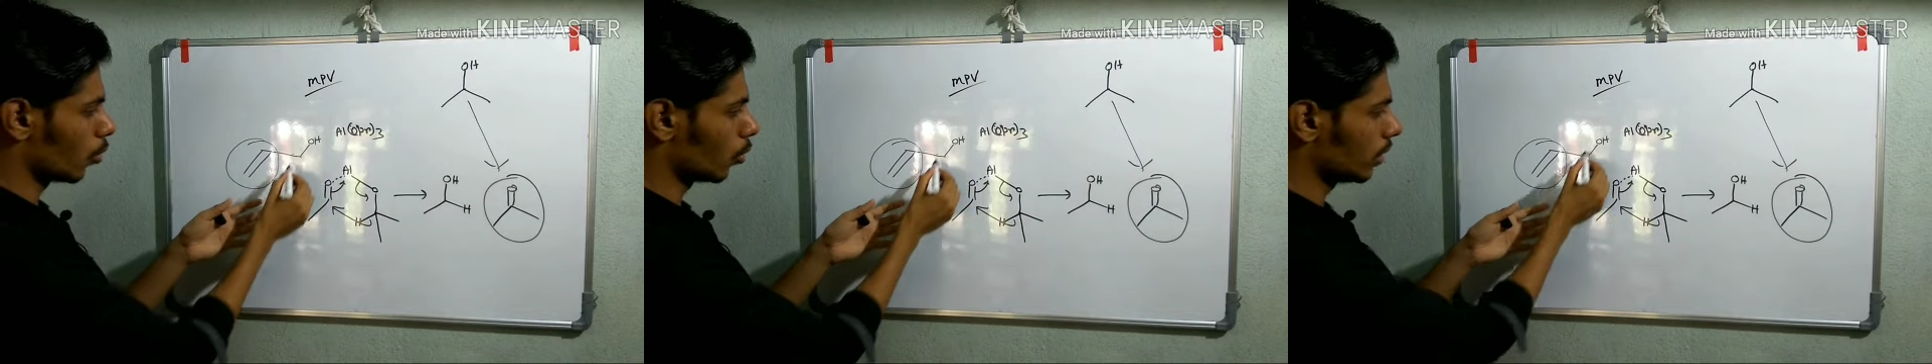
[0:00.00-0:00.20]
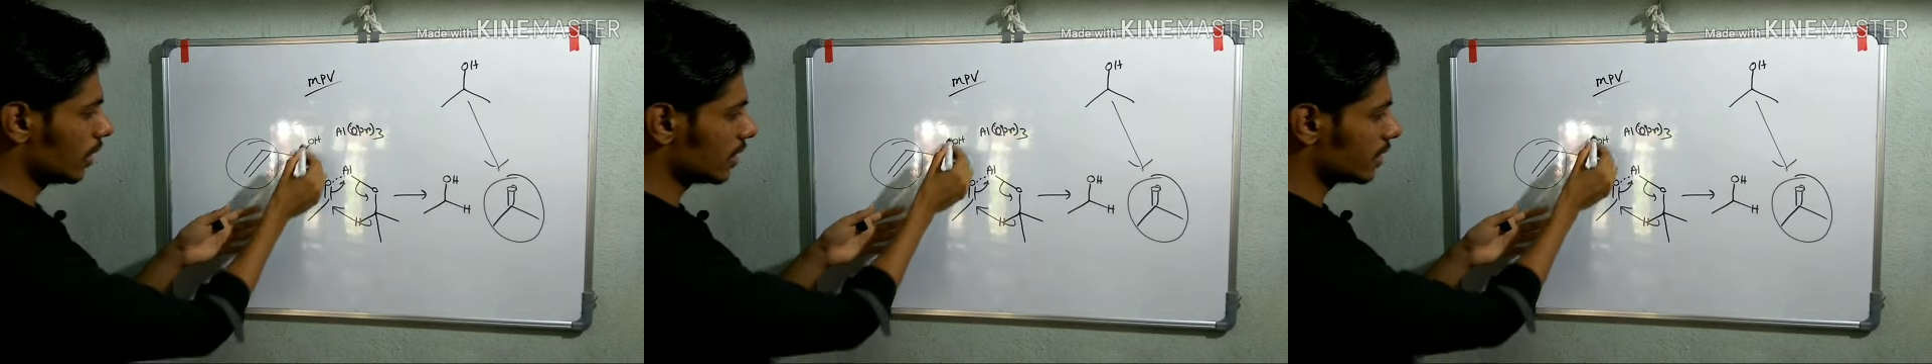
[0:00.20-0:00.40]

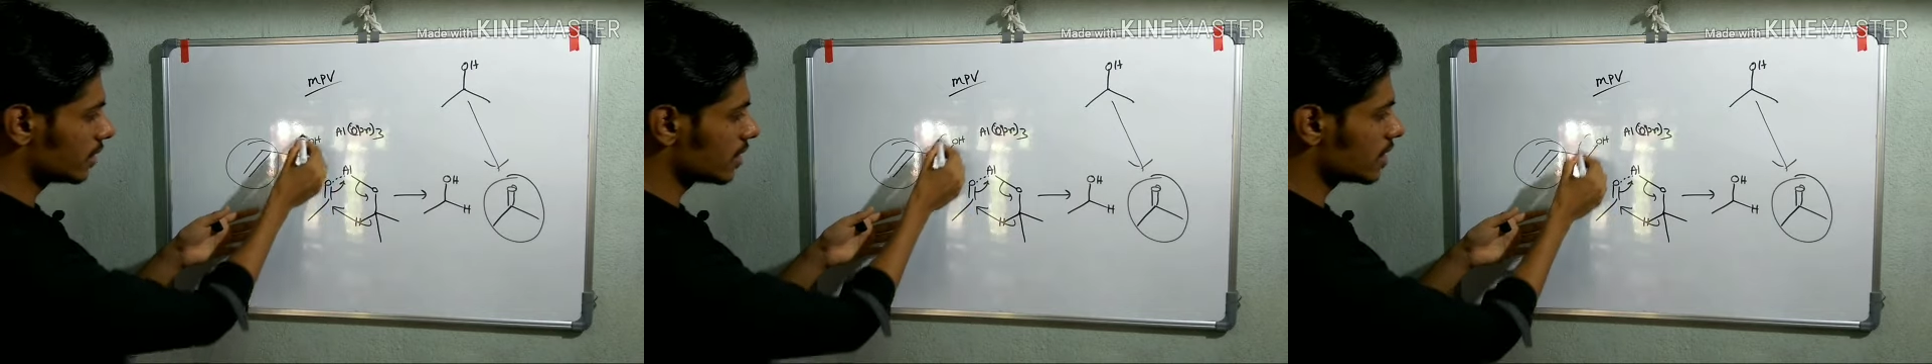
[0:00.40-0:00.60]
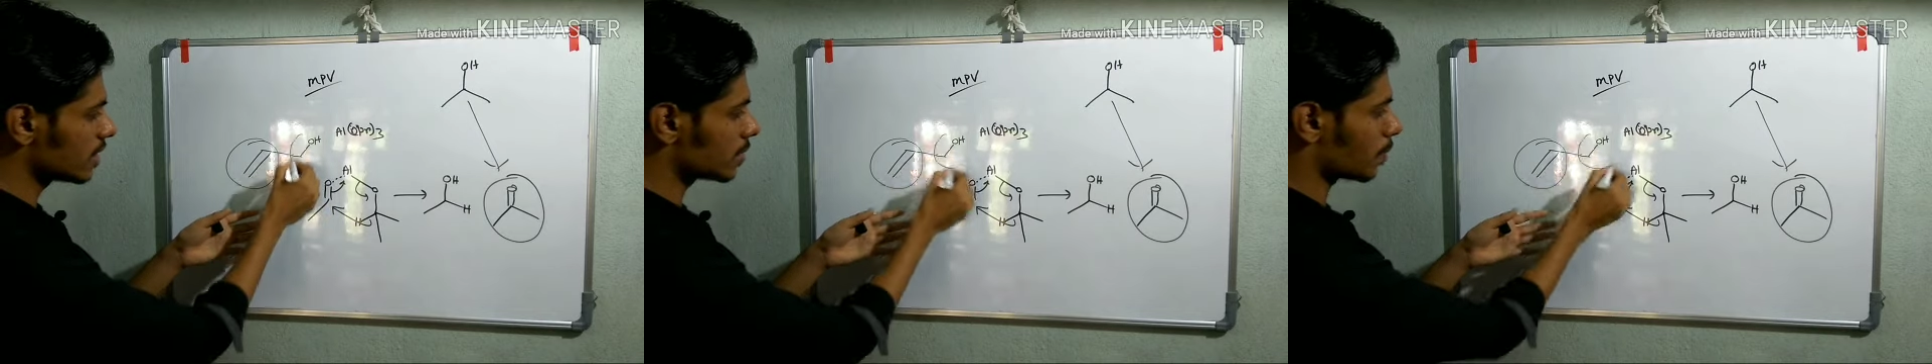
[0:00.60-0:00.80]
only
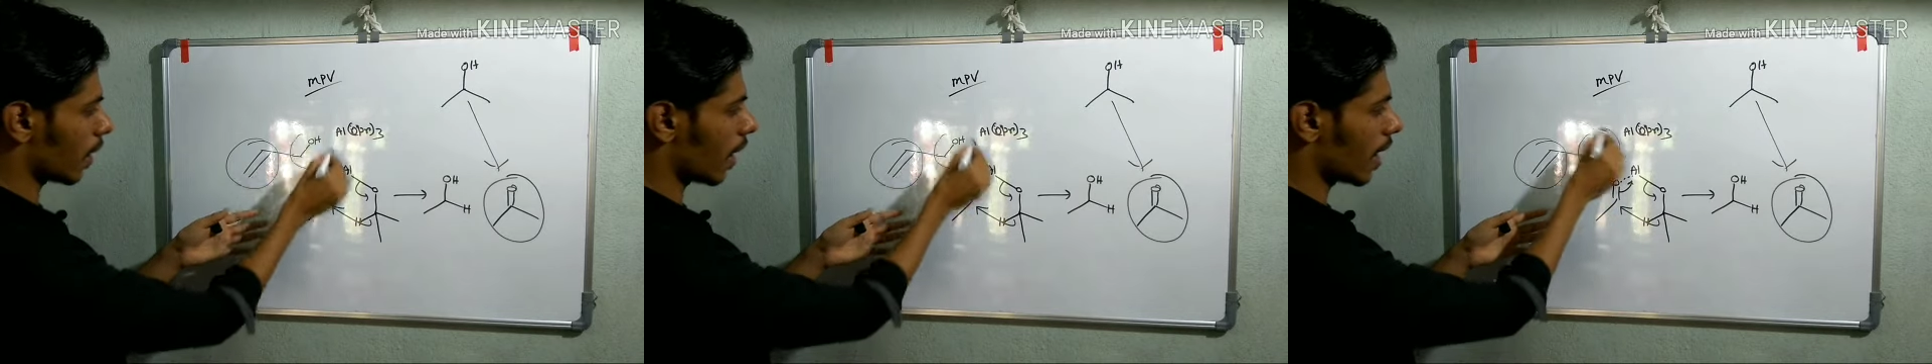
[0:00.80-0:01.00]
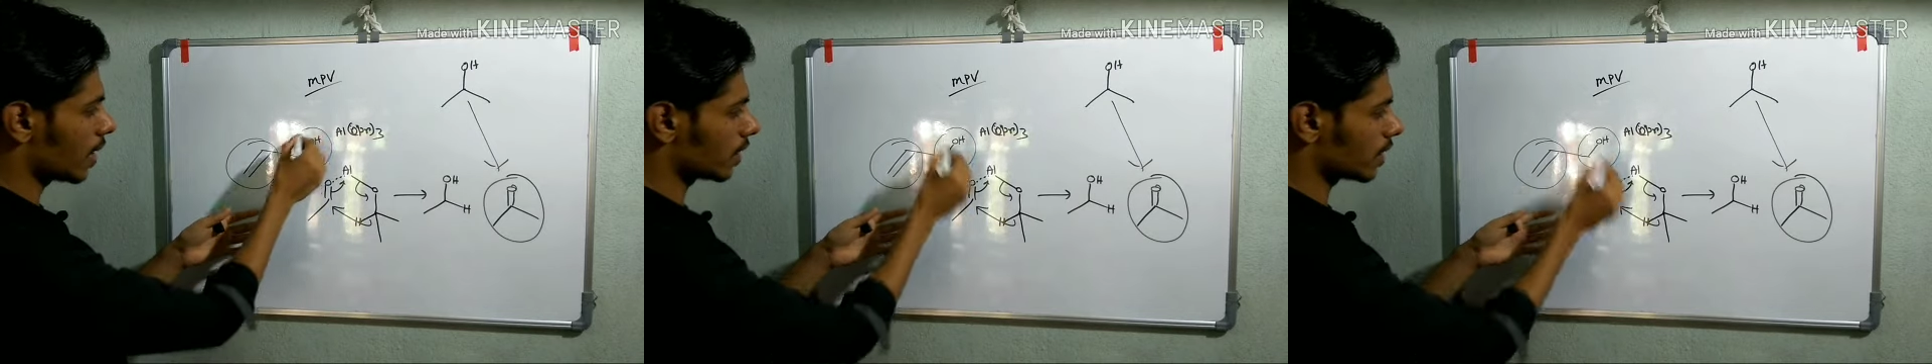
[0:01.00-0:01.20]
this
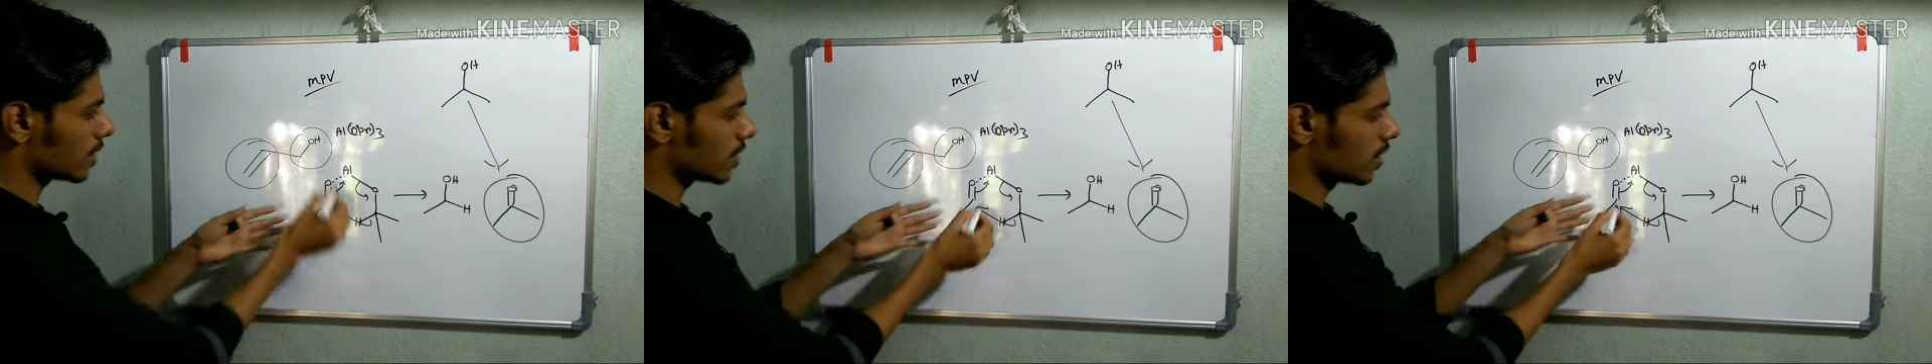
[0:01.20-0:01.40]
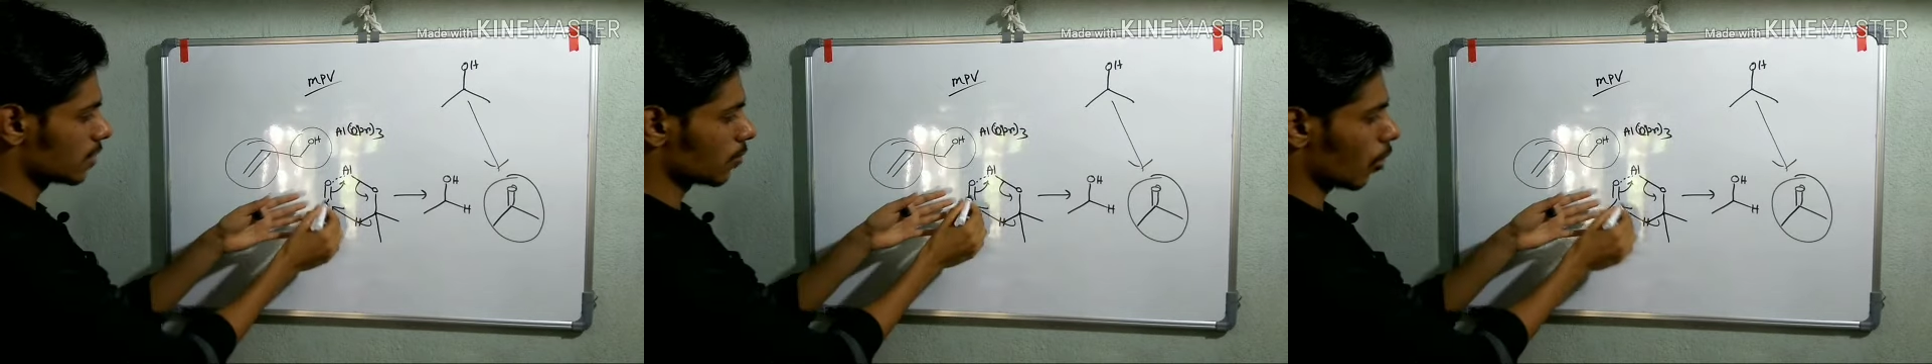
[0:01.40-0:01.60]
part
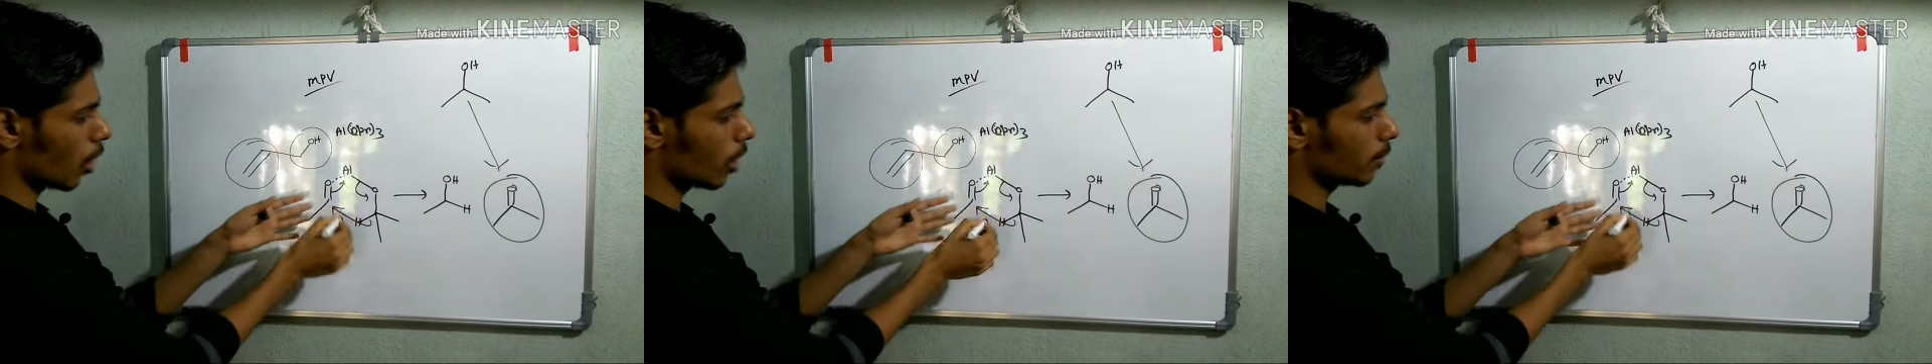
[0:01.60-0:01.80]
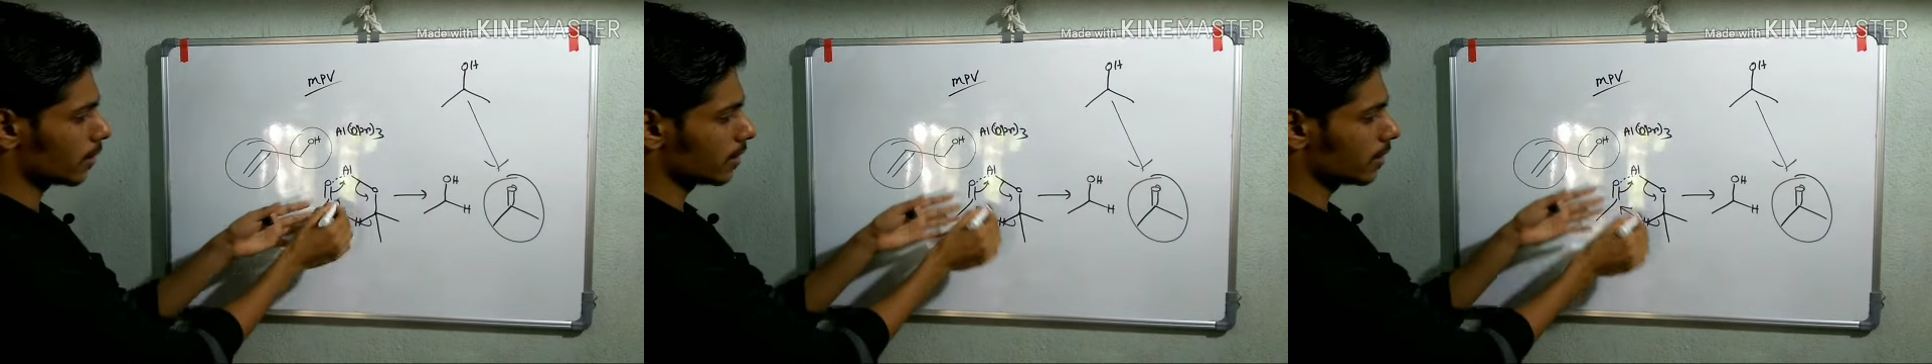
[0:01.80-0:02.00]
is
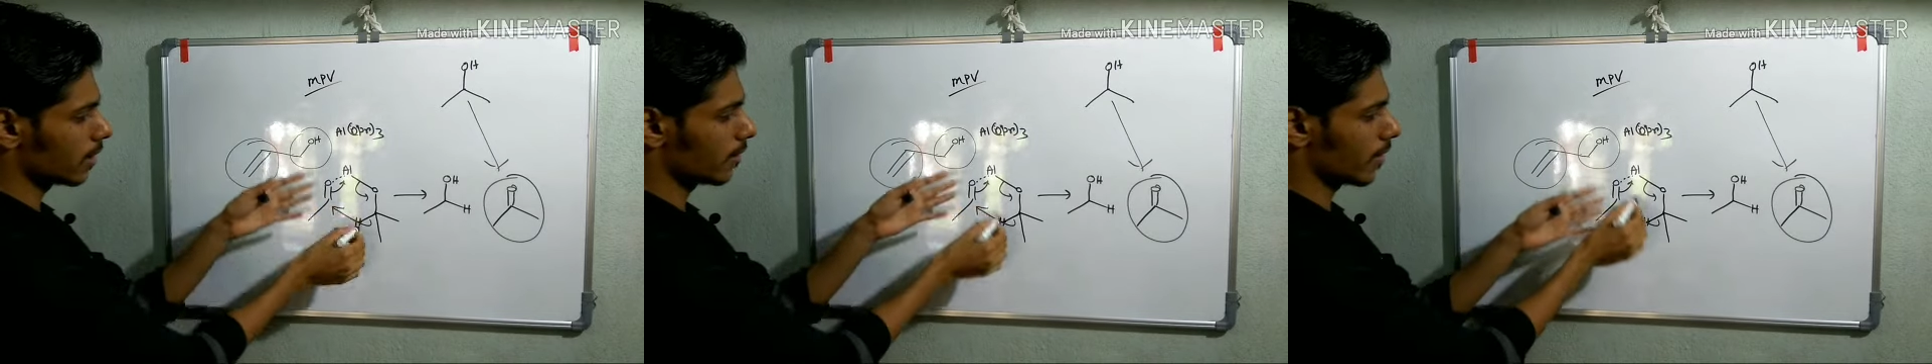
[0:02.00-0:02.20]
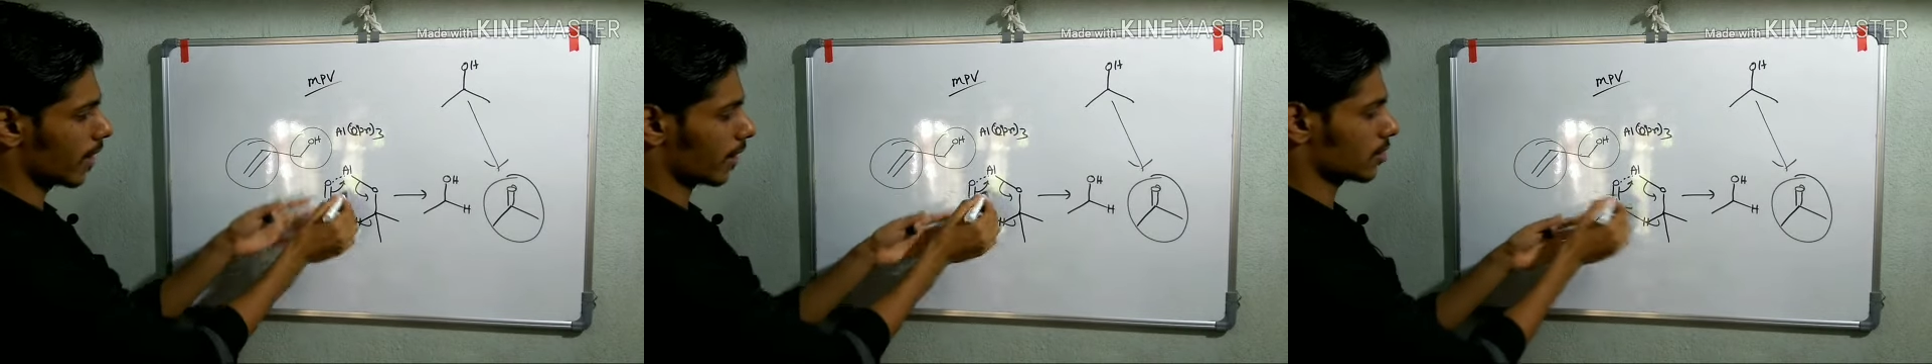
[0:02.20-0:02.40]
involved in
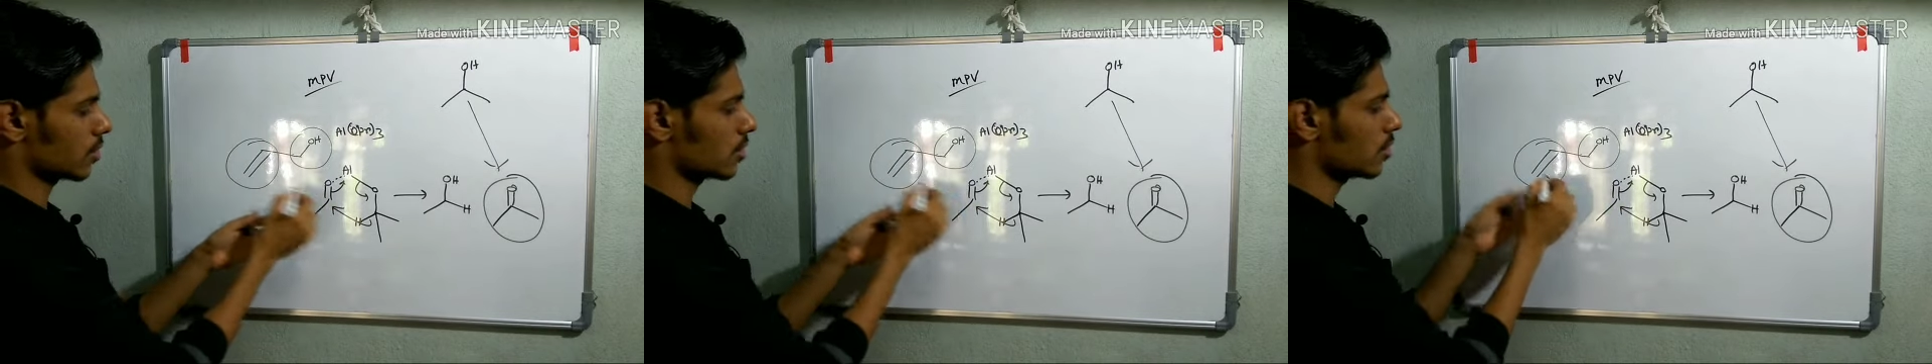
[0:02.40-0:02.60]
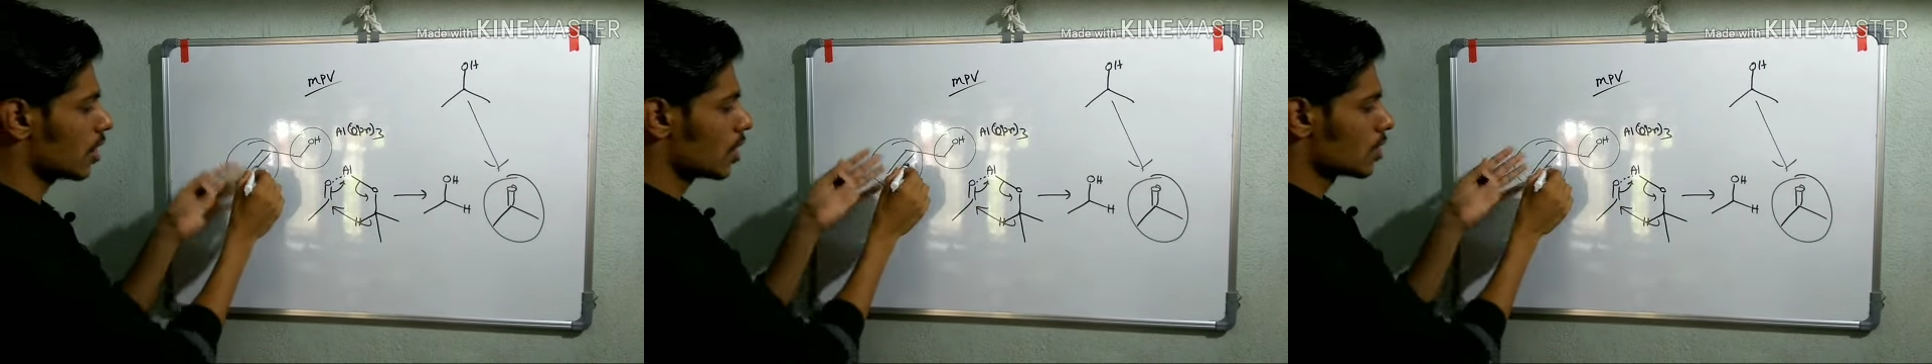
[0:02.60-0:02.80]
the
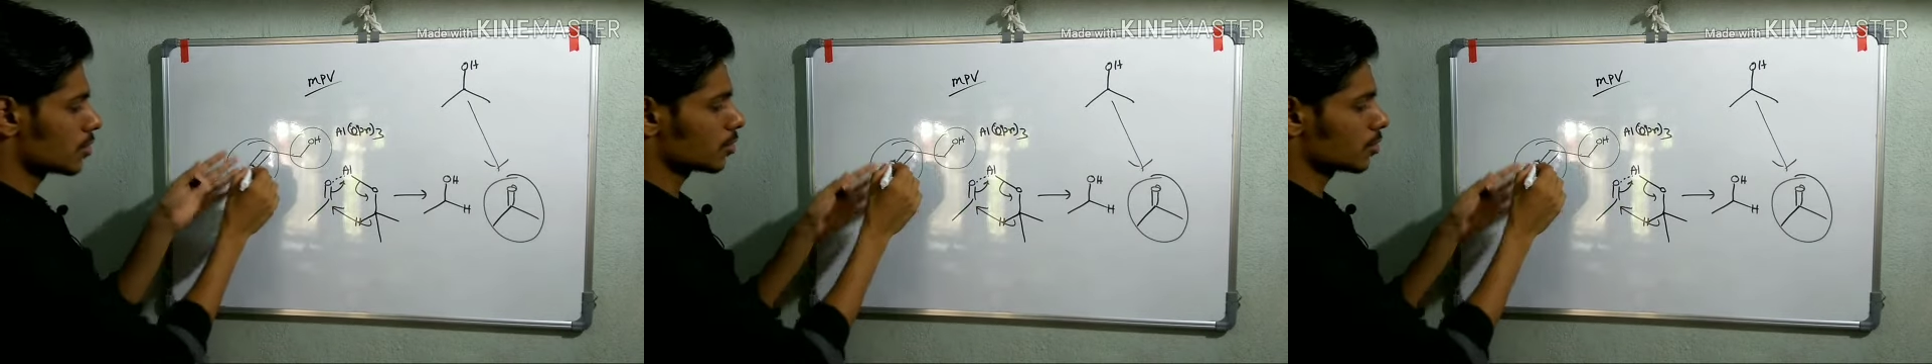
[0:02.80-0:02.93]
reaction.